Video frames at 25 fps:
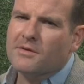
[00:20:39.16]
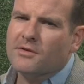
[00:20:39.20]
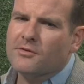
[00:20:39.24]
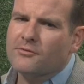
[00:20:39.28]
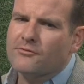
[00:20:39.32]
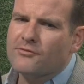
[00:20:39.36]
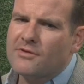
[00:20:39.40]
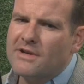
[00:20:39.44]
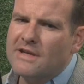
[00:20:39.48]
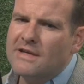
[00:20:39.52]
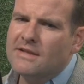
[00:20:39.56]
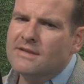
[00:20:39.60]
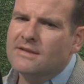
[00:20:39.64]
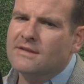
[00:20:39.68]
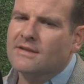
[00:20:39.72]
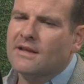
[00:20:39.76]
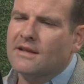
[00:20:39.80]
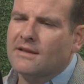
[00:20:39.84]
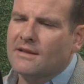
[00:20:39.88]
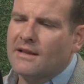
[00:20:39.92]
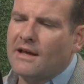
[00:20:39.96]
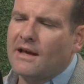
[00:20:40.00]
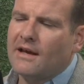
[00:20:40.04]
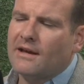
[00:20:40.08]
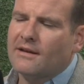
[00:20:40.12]
there's a reason
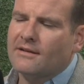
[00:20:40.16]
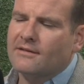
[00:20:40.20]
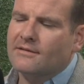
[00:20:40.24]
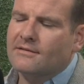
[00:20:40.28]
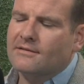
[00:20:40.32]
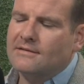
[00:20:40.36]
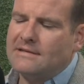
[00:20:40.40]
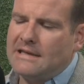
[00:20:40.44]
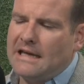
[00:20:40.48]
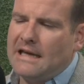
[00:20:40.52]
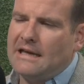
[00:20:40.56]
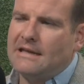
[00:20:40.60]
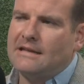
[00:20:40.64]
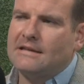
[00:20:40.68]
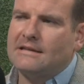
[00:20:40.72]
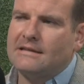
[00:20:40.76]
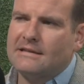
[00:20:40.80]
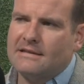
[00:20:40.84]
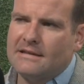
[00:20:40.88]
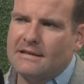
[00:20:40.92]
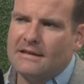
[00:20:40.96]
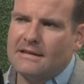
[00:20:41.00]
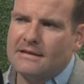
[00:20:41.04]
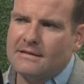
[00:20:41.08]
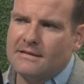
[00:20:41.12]
that that
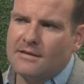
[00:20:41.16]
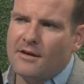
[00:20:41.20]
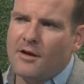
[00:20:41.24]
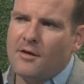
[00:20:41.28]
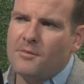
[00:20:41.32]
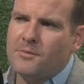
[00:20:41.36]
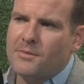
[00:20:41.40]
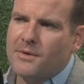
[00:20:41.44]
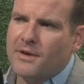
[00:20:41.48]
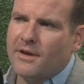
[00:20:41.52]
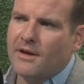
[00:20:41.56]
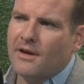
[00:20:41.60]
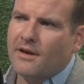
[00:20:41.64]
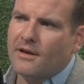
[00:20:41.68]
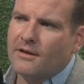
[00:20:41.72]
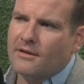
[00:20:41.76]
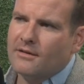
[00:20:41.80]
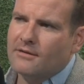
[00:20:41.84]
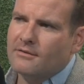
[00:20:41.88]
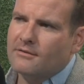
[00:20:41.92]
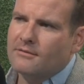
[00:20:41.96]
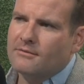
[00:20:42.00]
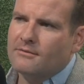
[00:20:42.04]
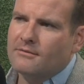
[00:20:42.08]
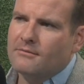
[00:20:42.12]
talent is not
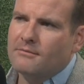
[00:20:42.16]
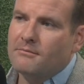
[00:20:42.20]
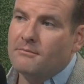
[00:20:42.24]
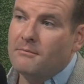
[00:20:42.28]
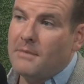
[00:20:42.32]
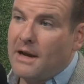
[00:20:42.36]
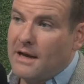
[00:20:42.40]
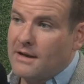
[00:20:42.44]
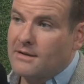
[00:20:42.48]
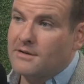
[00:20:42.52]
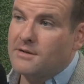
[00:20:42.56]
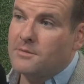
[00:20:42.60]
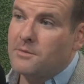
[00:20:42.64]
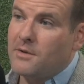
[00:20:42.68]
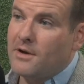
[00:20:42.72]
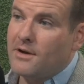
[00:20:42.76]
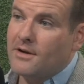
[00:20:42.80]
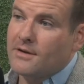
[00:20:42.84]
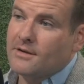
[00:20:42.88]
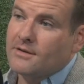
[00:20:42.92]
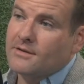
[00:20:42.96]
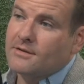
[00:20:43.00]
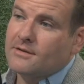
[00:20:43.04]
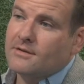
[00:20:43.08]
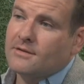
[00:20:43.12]
being
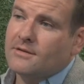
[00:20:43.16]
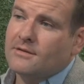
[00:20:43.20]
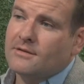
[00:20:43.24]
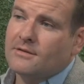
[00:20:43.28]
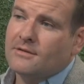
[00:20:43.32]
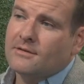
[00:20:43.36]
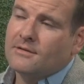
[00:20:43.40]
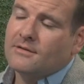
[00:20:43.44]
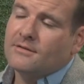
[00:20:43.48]
maximized?